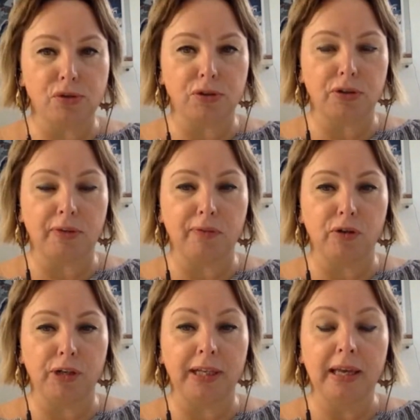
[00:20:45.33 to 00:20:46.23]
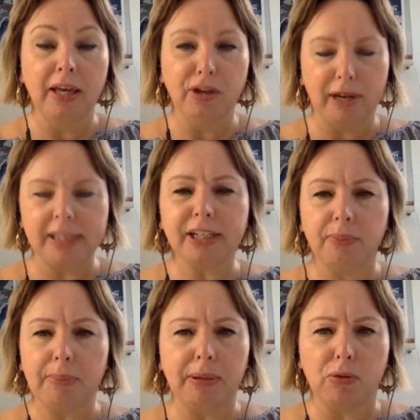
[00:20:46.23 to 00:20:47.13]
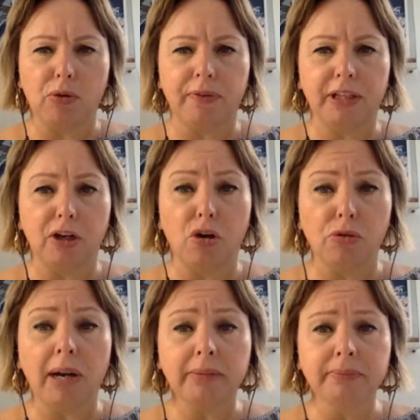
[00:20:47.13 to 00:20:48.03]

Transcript: design for learning, you're actually going to be better off in the long run.